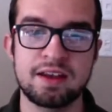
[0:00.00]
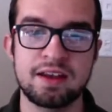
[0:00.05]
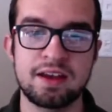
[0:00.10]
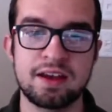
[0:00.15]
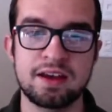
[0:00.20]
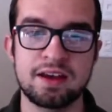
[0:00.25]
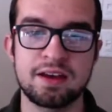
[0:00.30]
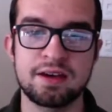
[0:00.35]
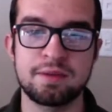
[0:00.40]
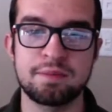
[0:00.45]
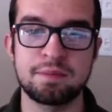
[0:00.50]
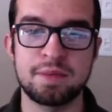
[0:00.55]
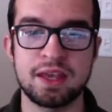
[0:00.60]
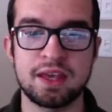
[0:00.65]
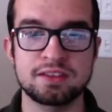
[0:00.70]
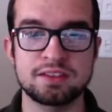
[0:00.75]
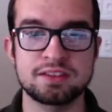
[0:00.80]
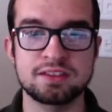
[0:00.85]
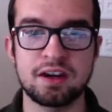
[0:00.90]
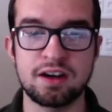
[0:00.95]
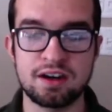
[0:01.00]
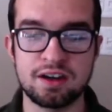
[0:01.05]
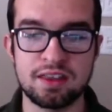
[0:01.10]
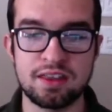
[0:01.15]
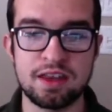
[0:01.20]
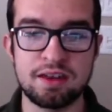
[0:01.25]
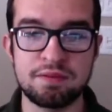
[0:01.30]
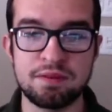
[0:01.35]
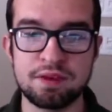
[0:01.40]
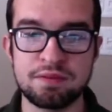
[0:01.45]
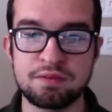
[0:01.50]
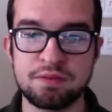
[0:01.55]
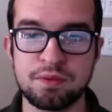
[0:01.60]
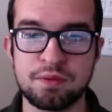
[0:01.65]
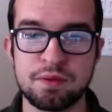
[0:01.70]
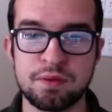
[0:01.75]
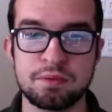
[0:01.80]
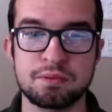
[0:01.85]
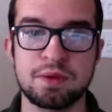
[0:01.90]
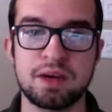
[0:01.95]
and start living
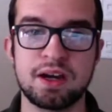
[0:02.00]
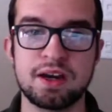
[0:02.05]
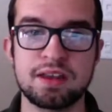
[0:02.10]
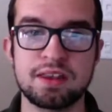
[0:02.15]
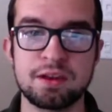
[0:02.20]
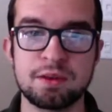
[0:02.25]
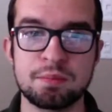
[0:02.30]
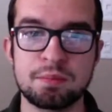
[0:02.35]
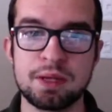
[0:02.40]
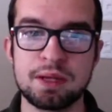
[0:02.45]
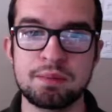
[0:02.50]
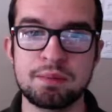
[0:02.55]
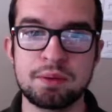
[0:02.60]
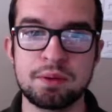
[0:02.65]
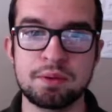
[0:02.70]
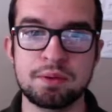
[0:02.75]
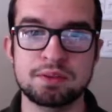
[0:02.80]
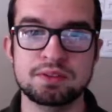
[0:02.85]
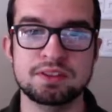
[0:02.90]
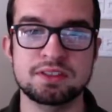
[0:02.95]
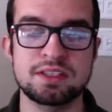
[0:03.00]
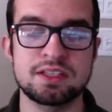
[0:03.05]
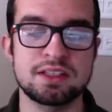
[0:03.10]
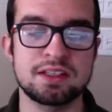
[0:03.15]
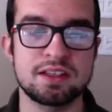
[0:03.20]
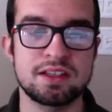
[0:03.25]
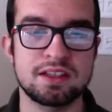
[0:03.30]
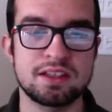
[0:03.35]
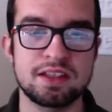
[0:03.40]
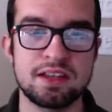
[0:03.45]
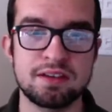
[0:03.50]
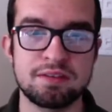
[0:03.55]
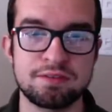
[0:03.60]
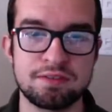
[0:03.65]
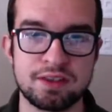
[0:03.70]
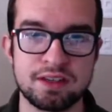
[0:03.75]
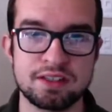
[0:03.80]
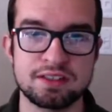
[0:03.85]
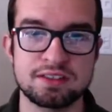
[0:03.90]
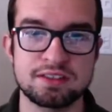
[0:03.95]
for him, other people will see the
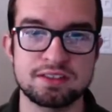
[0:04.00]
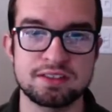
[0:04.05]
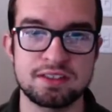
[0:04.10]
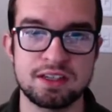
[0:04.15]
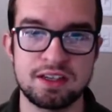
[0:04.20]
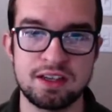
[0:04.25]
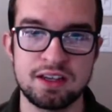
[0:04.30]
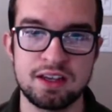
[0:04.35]
difference